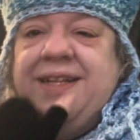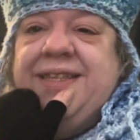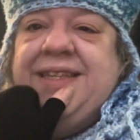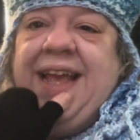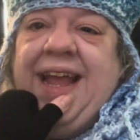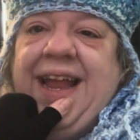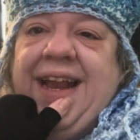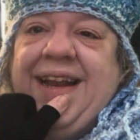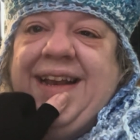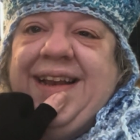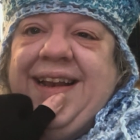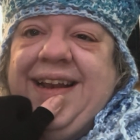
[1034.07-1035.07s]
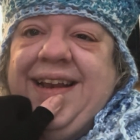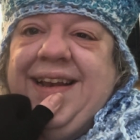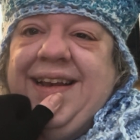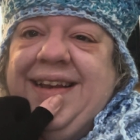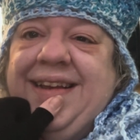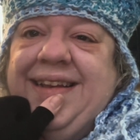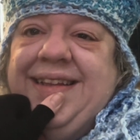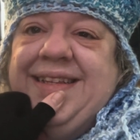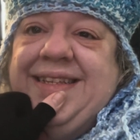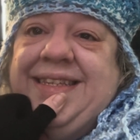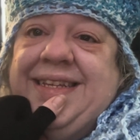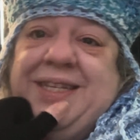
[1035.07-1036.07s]
teen
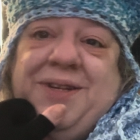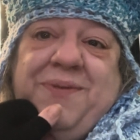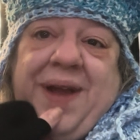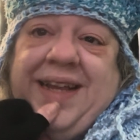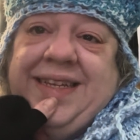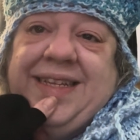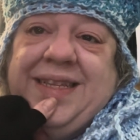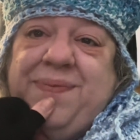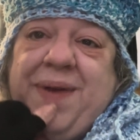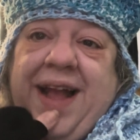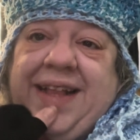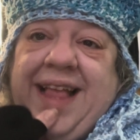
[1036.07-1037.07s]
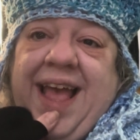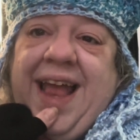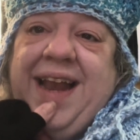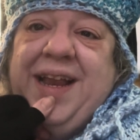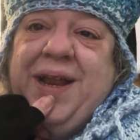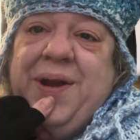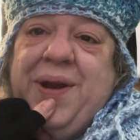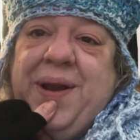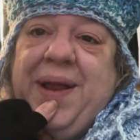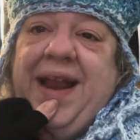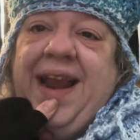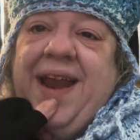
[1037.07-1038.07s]
situations back then, you know what I
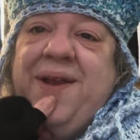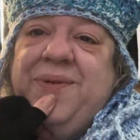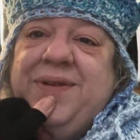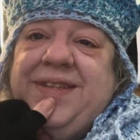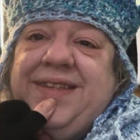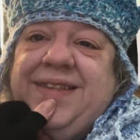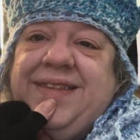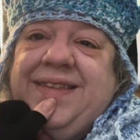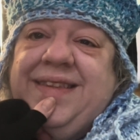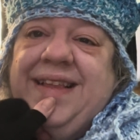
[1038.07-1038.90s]
mean? And it was,